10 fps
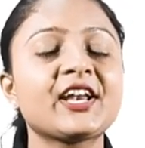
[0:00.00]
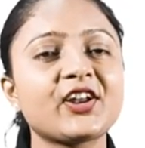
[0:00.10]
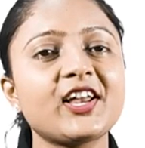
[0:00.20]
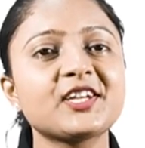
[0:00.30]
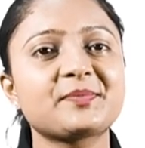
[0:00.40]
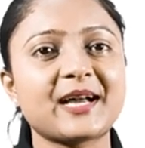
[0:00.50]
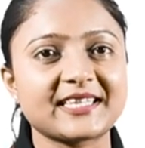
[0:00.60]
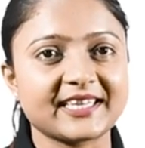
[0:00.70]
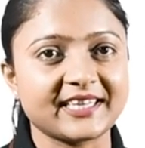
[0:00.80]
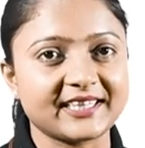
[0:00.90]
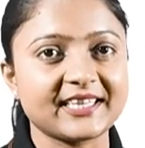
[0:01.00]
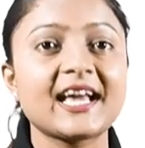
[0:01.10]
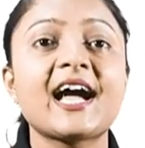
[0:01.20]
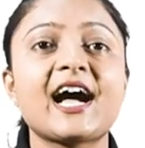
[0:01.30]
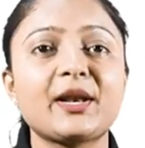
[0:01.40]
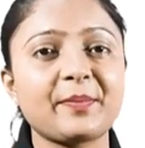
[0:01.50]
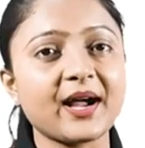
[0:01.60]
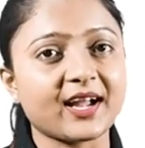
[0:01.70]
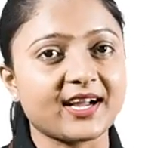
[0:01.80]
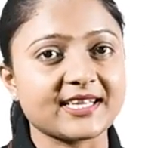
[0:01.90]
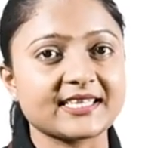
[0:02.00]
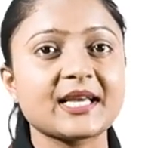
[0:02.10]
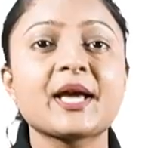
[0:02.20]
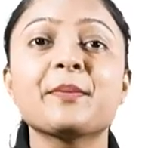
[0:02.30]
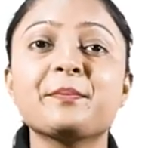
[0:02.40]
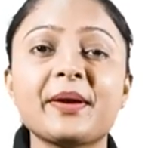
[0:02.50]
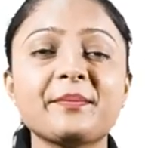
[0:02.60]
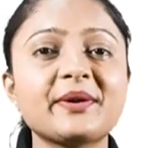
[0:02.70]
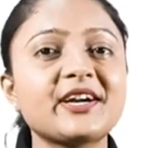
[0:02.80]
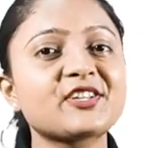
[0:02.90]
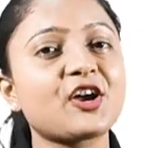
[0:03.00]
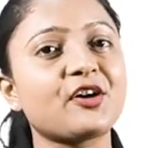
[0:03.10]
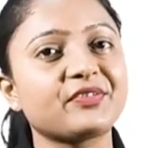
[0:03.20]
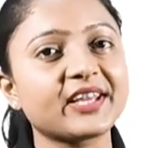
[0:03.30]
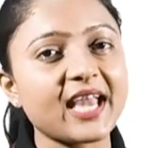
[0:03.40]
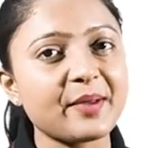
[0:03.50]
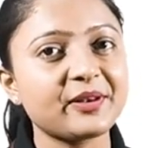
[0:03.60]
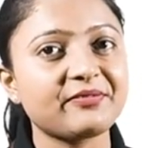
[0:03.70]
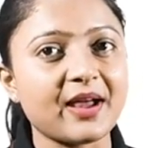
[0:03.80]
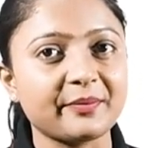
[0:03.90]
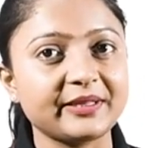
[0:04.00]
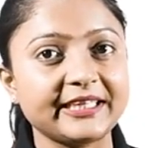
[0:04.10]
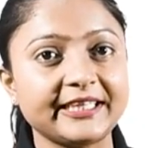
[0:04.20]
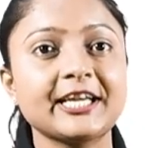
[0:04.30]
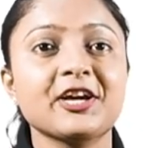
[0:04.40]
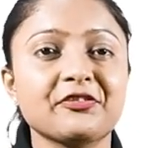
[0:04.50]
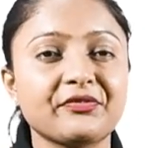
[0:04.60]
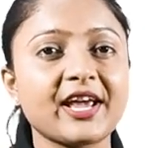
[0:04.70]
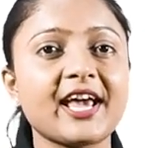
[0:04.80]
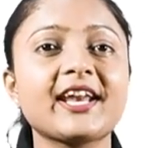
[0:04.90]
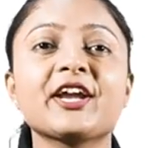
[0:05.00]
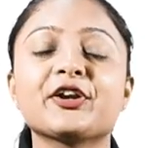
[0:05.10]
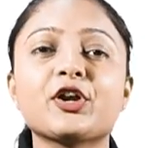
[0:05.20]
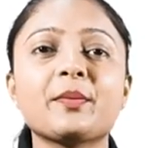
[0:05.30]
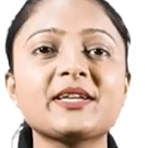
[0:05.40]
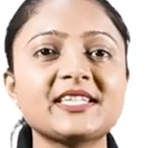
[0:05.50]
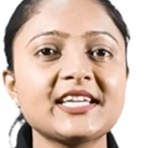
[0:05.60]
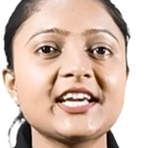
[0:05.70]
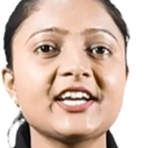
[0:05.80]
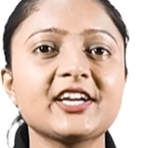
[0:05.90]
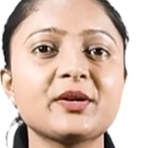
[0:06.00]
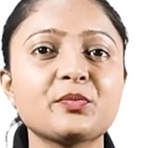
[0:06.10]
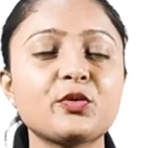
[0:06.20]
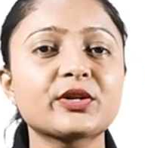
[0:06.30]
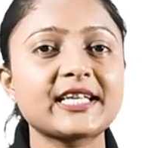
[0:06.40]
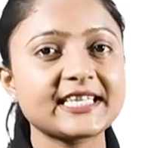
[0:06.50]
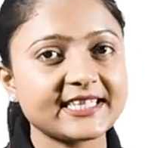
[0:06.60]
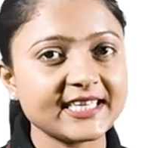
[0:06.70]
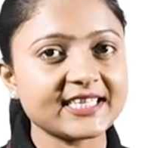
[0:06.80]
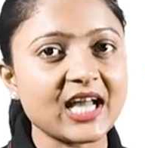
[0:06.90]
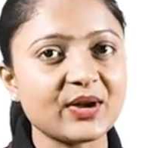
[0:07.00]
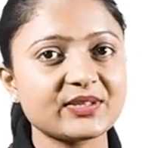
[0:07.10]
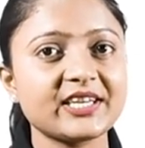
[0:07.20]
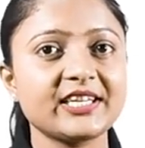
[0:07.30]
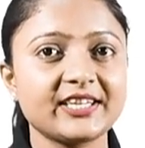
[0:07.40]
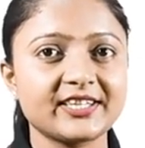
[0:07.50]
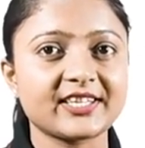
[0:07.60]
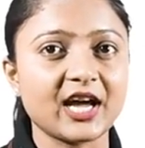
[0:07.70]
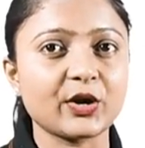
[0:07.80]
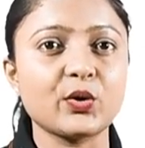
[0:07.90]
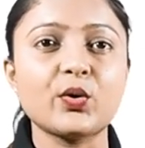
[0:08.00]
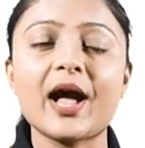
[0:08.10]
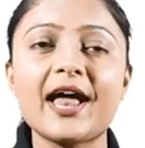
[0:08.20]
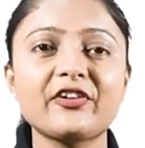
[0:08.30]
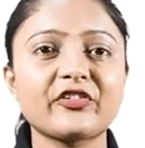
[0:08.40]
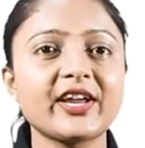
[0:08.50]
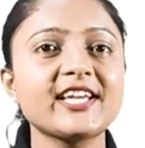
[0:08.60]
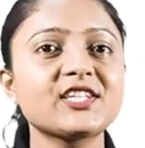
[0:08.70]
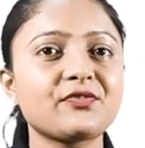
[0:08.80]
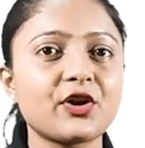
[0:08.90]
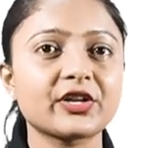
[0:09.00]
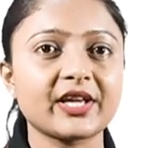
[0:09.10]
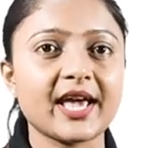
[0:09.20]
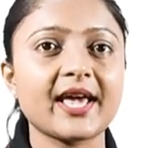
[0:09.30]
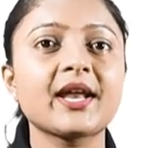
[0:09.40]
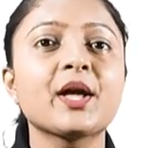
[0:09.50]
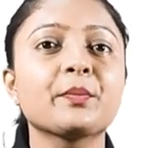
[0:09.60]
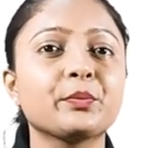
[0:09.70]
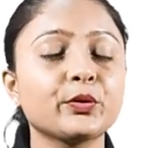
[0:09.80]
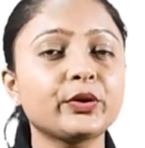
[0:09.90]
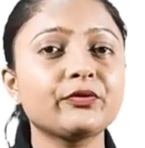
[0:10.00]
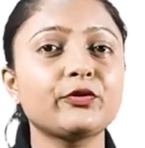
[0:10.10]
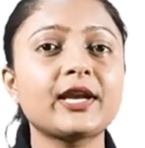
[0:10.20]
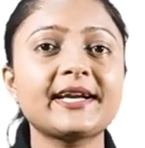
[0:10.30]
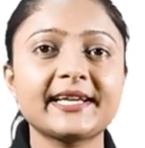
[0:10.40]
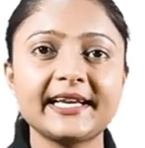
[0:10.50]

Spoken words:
Knowledge basket. Alpacas, members of the camel family, were domesticated more than 6,000 years ago and raised for their beautiful and